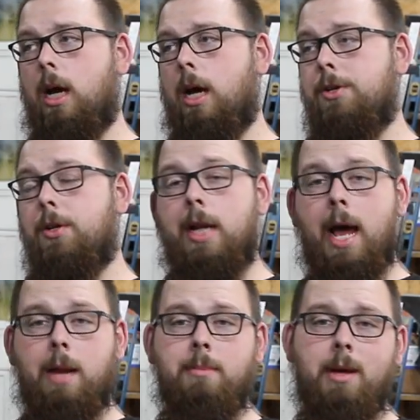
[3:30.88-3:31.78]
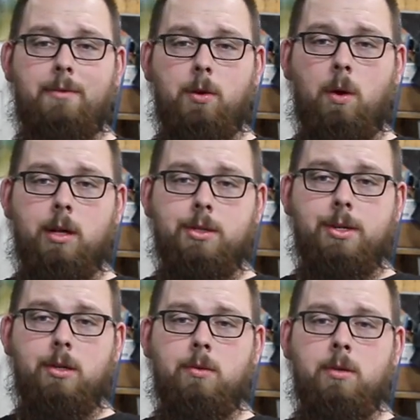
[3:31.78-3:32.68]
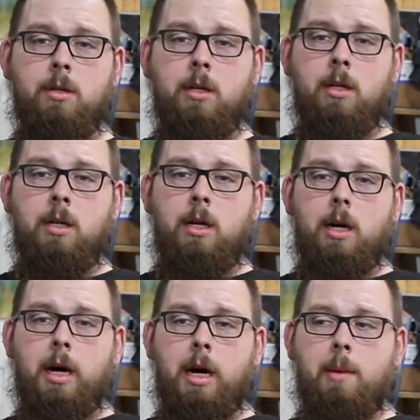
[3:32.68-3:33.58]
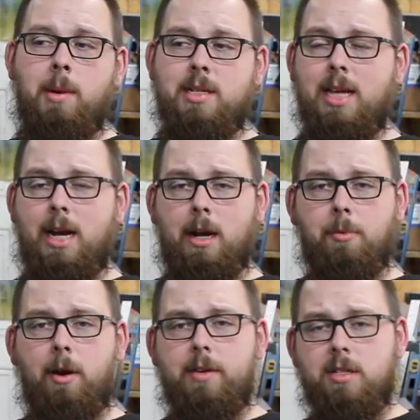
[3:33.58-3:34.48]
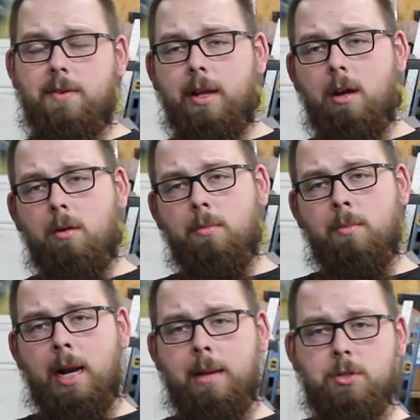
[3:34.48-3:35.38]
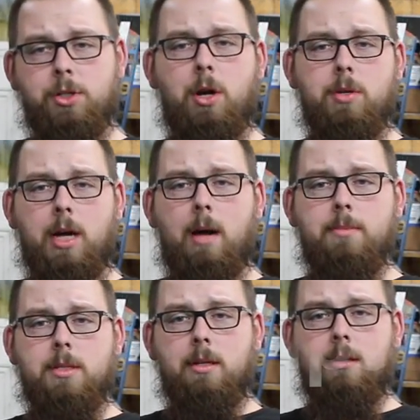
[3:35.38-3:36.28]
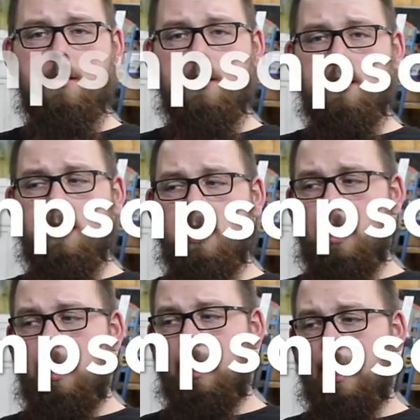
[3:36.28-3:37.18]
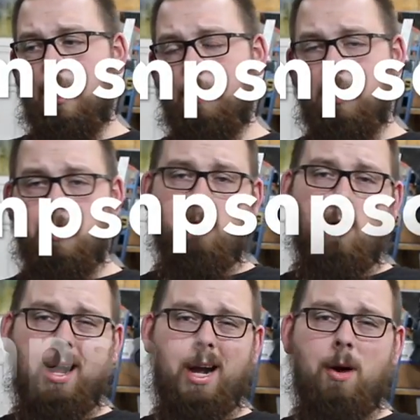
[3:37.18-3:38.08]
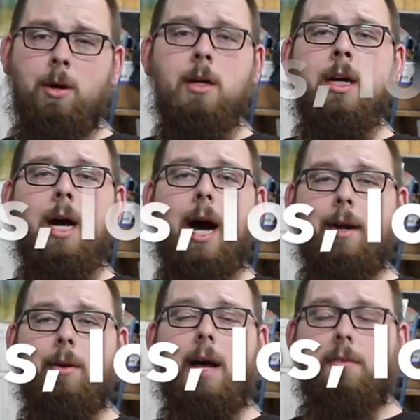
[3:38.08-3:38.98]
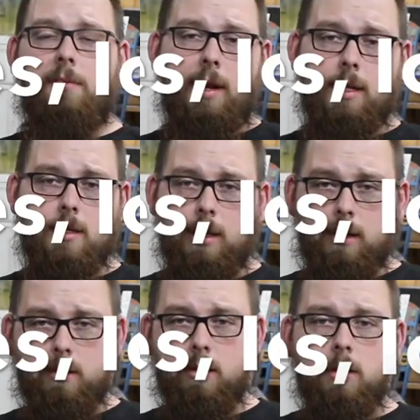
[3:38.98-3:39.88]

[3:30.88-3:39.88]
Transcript: Uh, you can add me if you want to. Um, I said it in a previous video. My name is Joe Thompson, uh, and I'm in Des Moines, Iowa. I don't have a fancy